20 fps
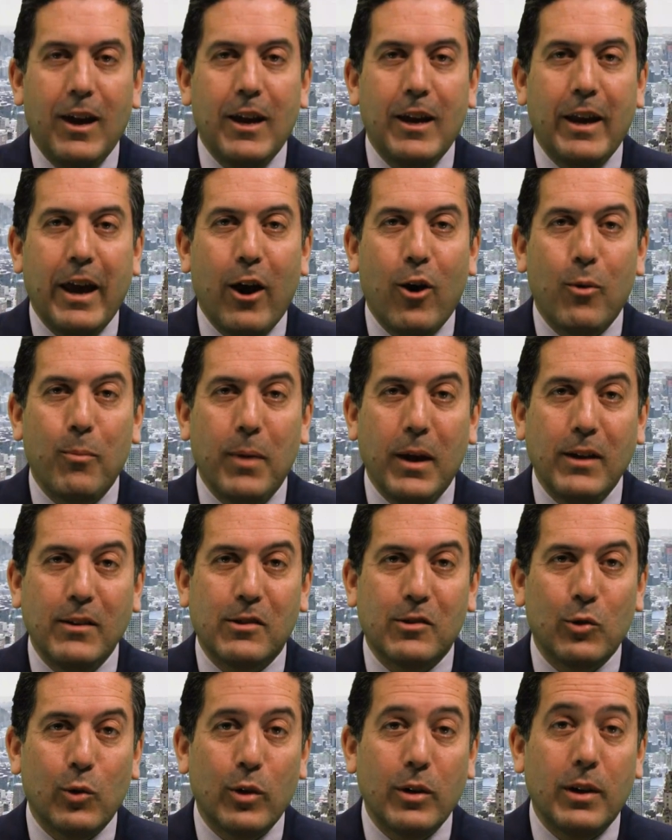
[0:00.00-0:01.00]
In our main
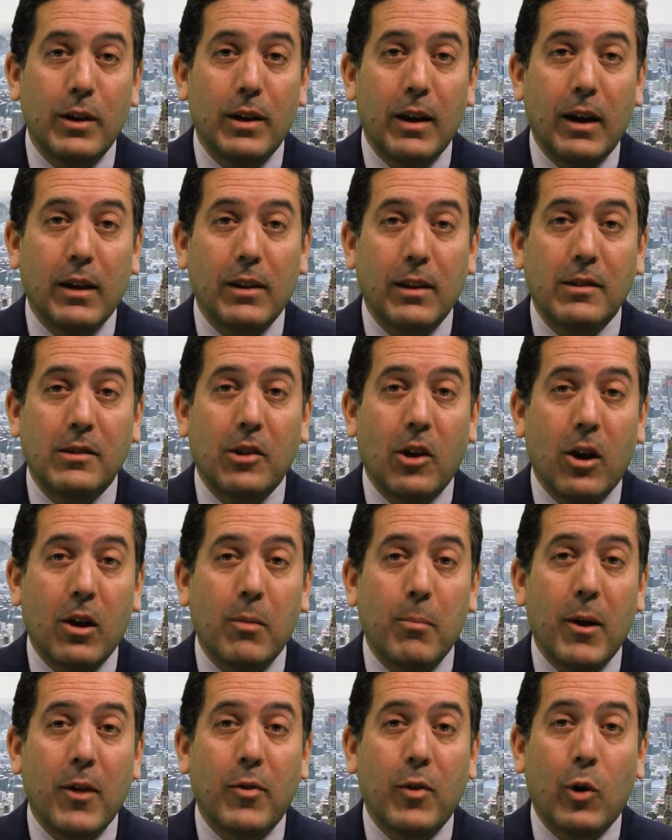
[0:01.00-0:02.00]
story today, let's talk
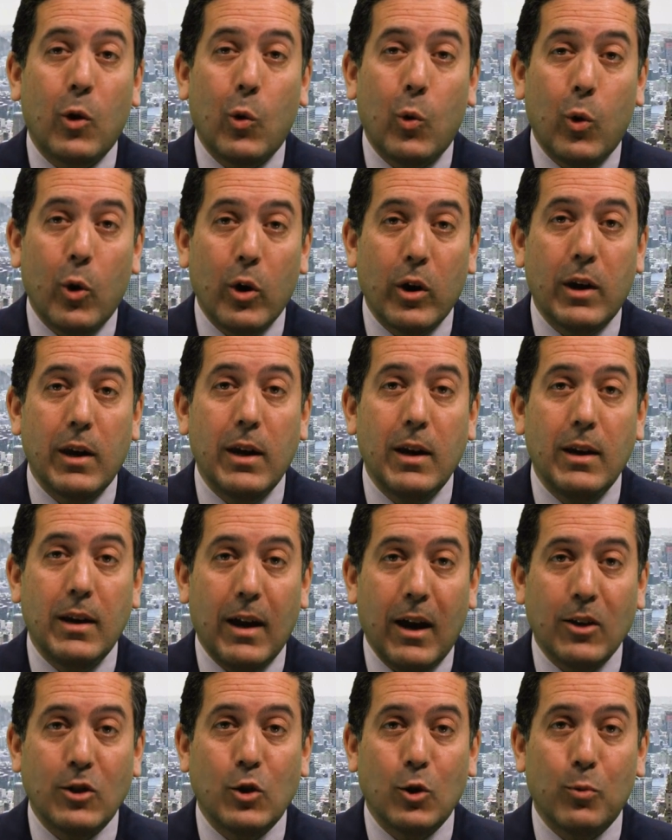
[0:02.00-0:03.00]
about the quirky
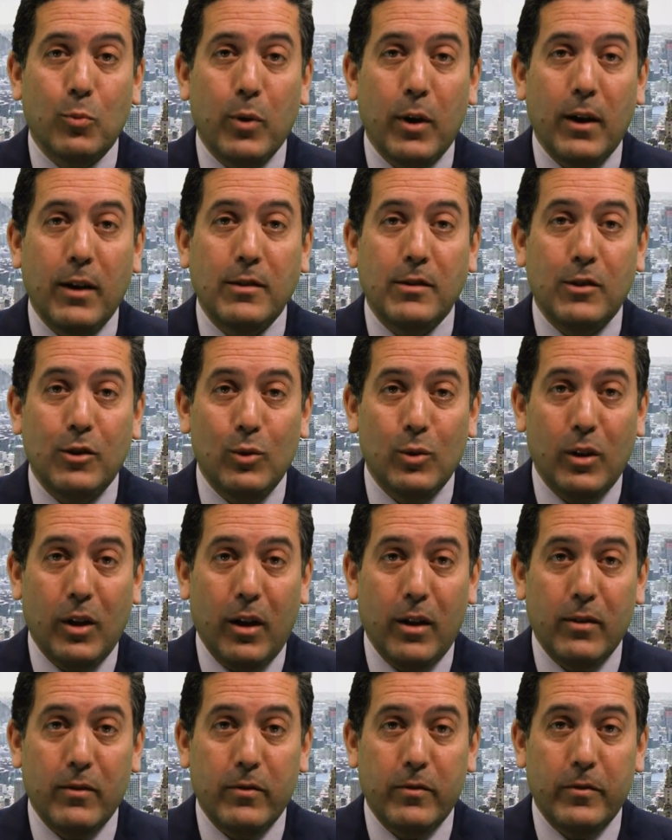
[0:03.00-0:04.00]
natural brands you
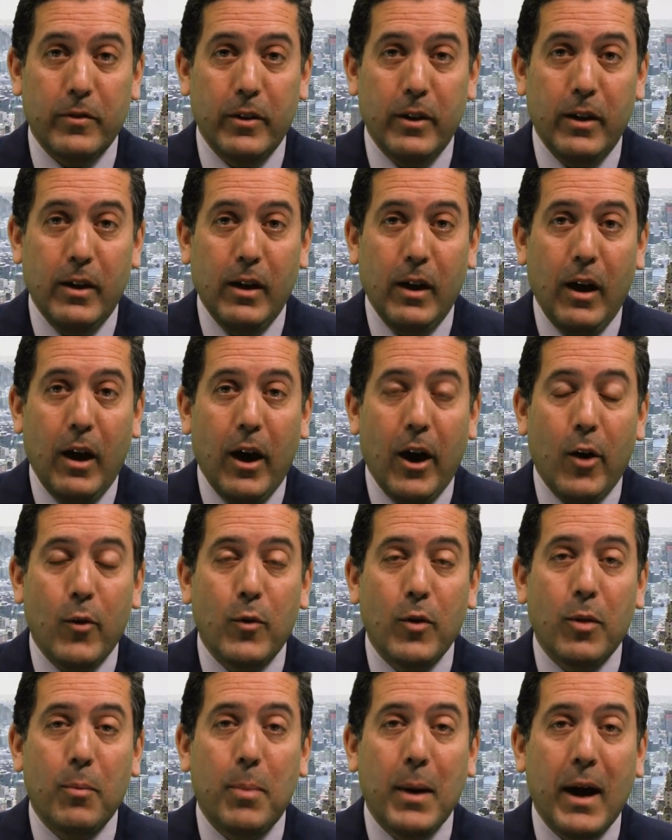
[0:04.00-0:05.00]
love.
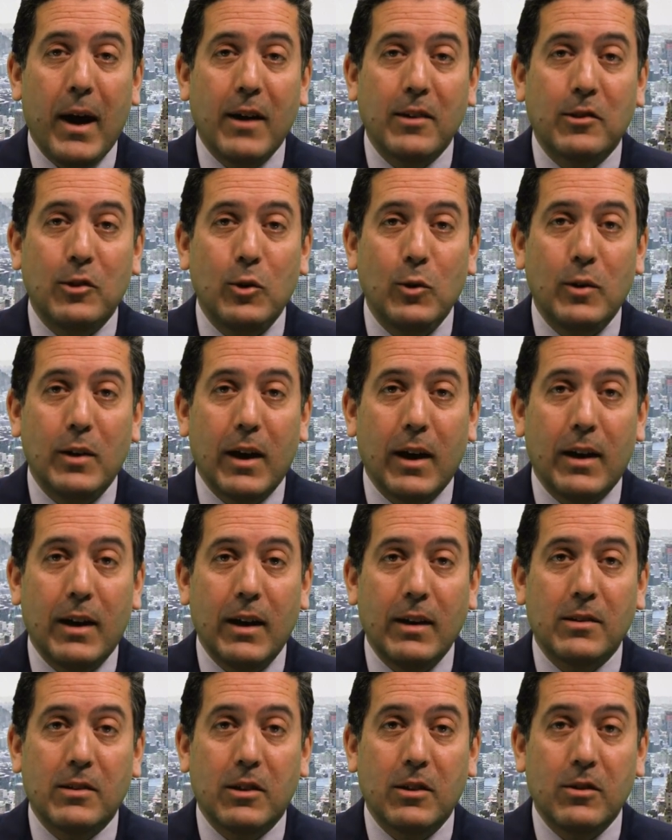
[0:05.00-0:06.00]
Over the past 2
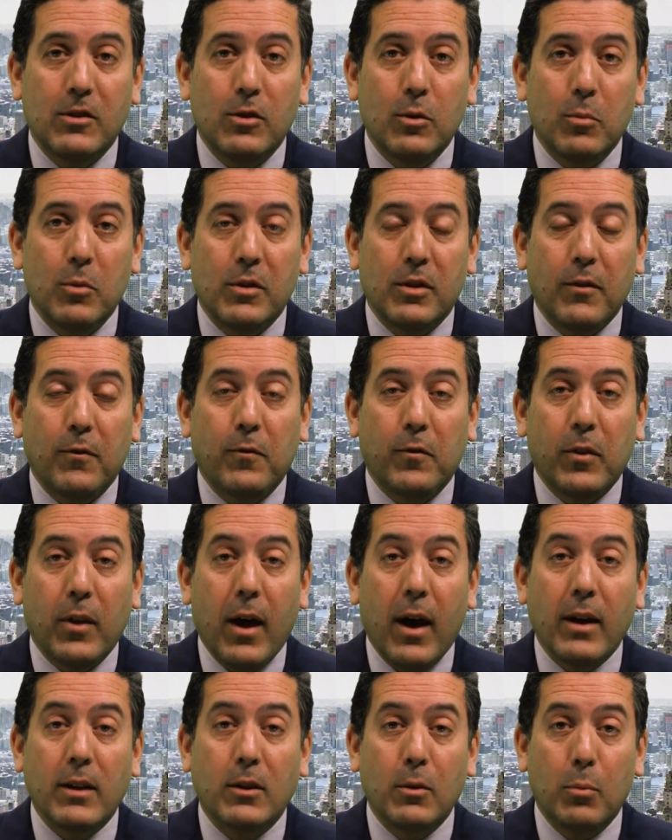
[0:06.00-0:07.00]
decades, consumers have
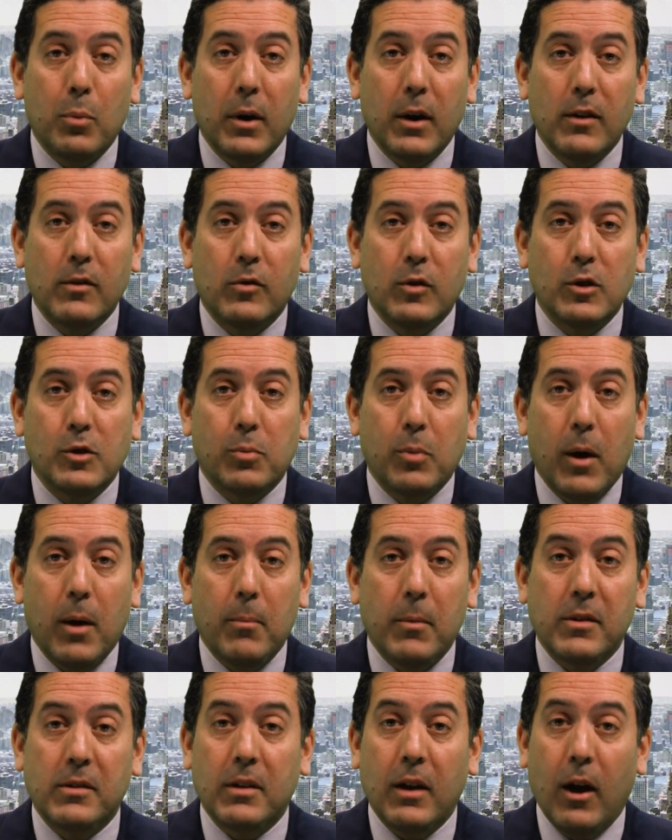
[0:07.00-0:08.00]
flocked to brands which
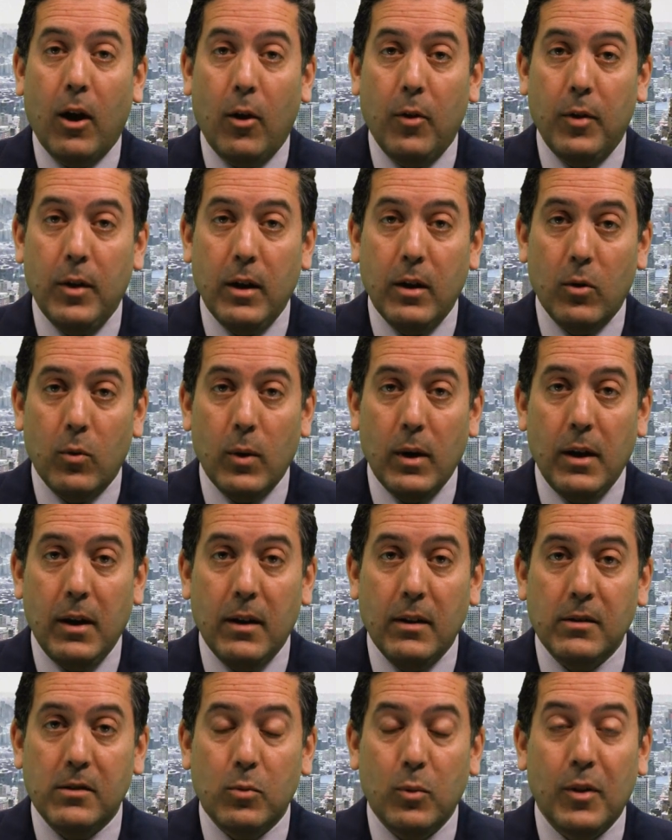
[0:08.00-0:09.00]
promise healthy
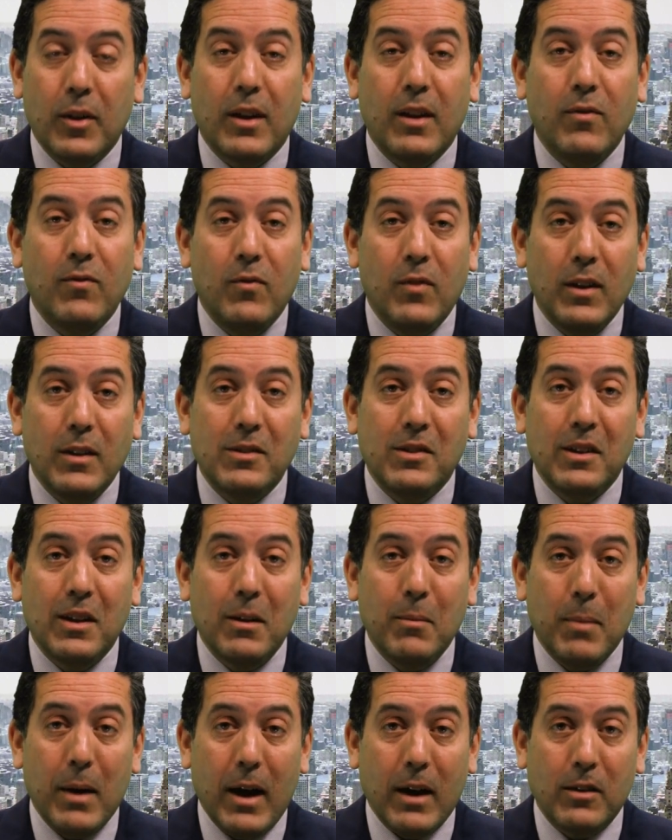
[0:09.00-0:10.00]
ingredients with a
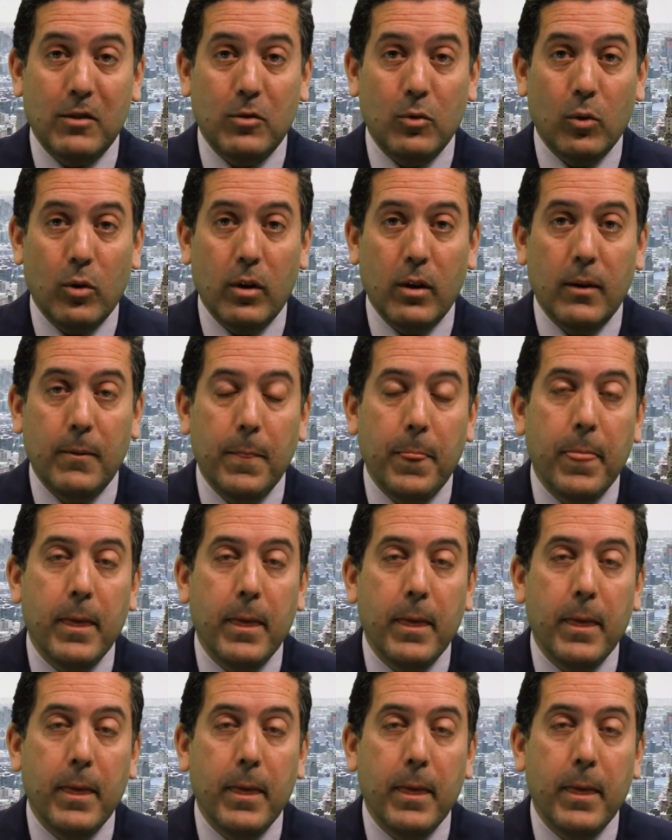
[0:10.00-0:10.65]
convincing backstory.